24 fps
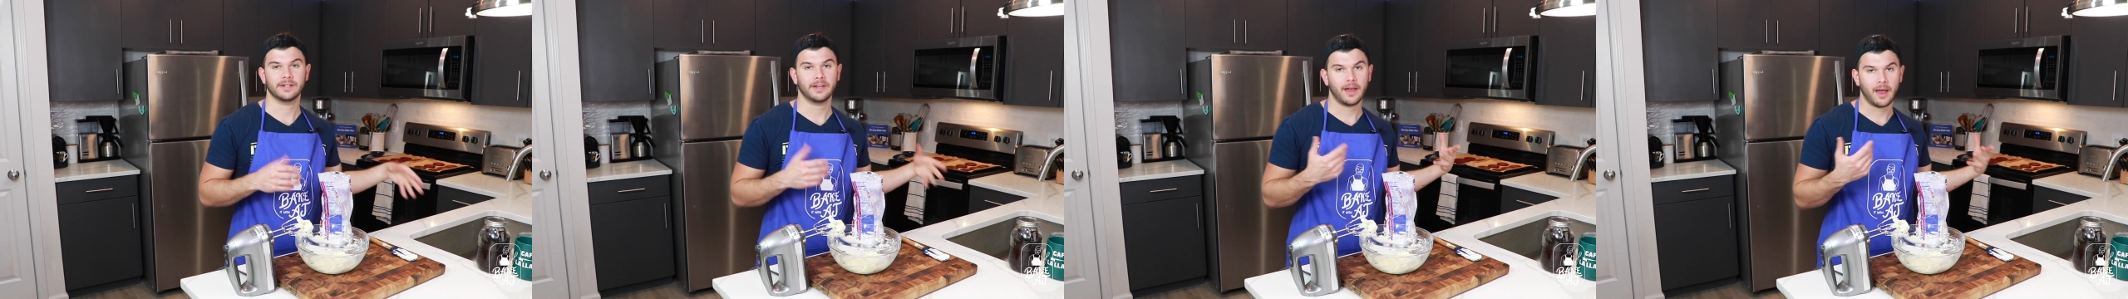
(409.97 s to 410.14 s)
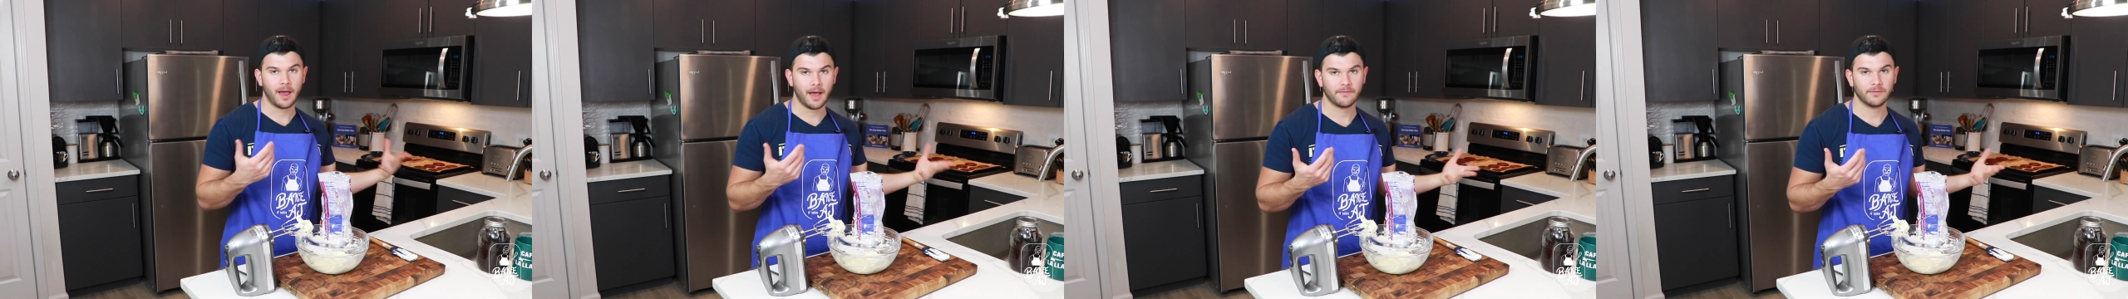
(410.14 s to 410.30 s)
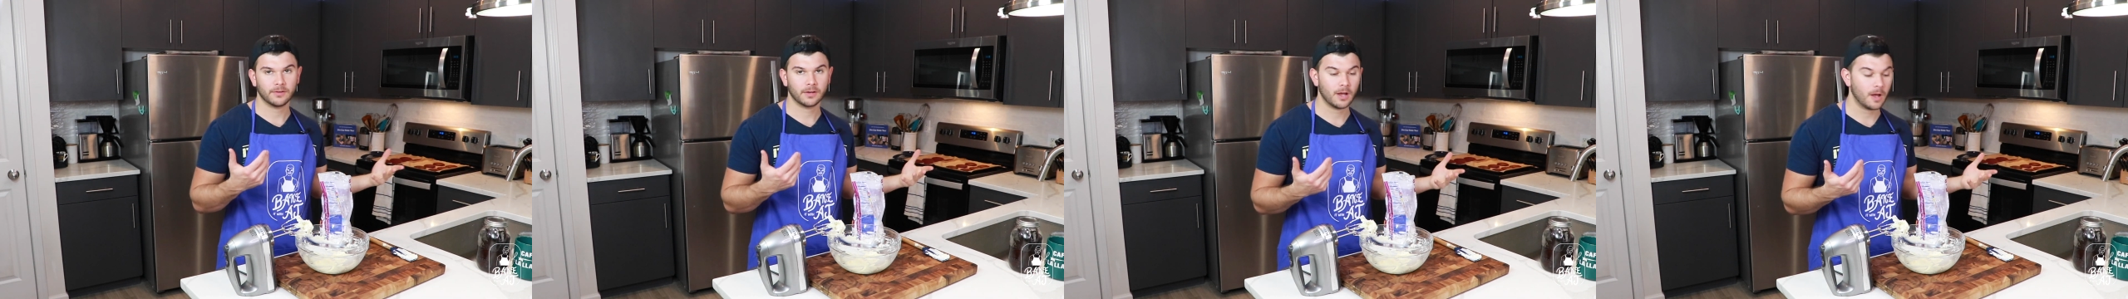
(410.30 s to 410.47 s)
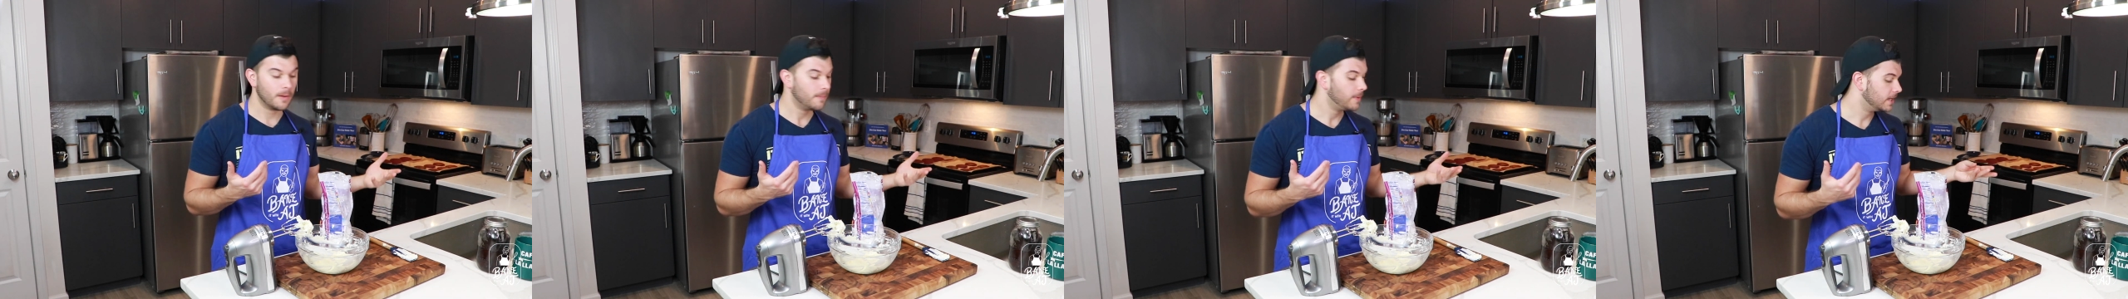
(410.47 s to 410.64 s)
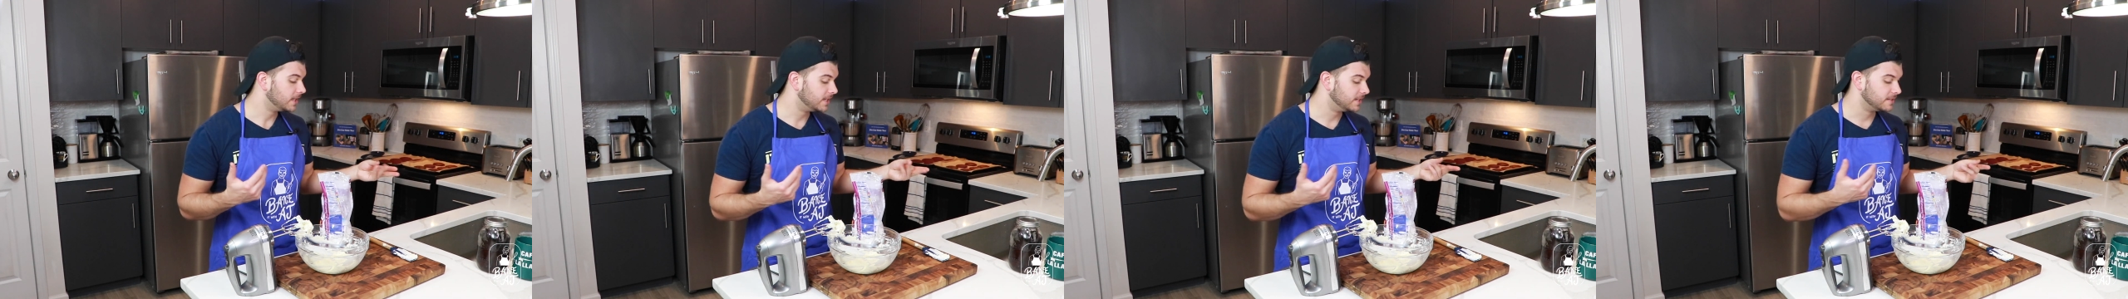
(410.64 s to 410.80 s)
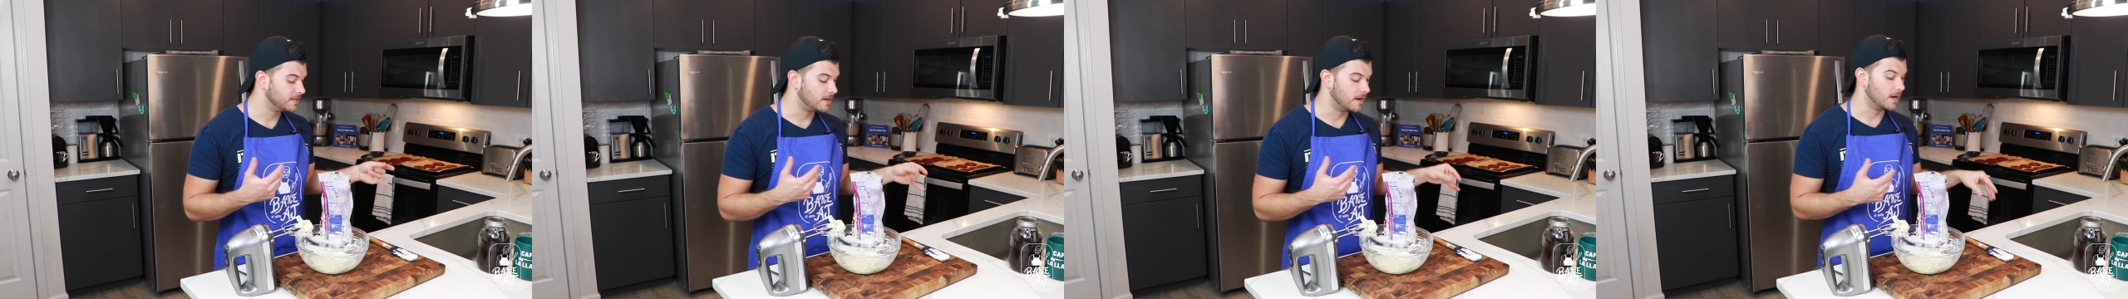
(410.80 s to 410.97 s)
a half a cup
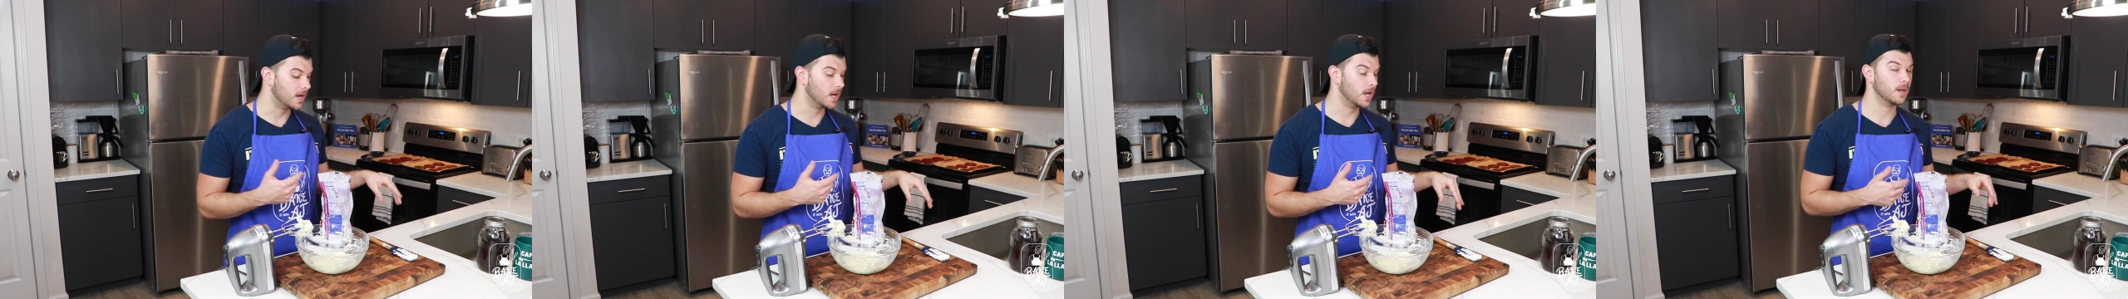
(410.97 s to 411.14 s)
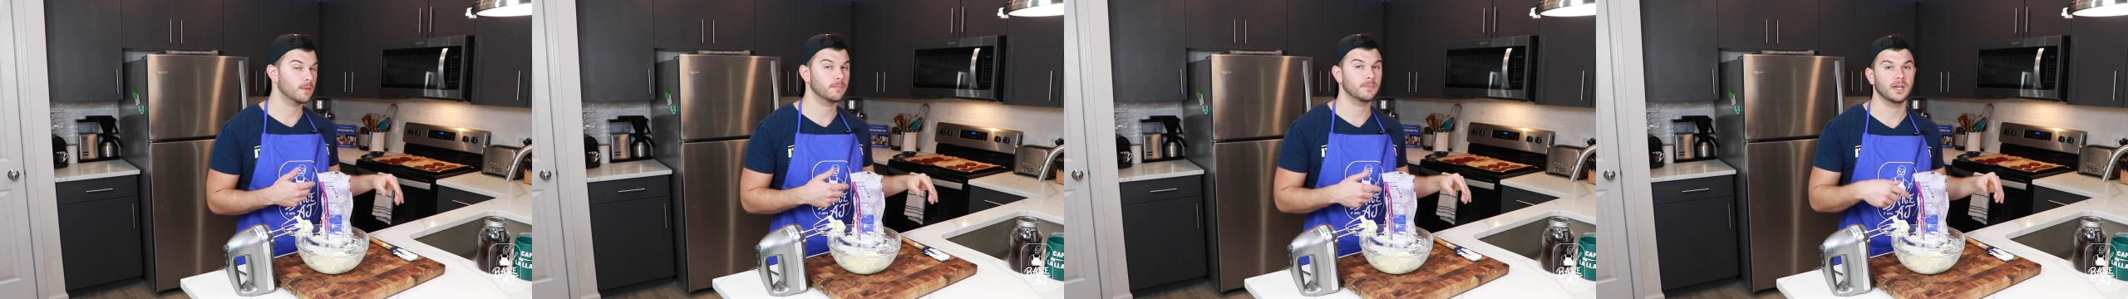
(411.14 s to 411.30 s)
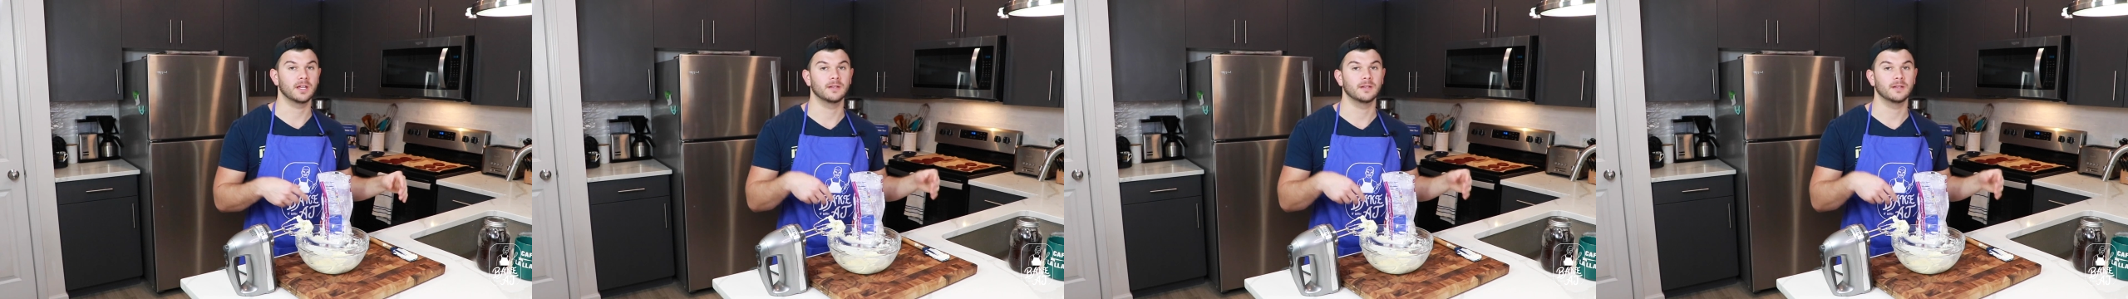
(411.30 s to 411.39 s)
at a time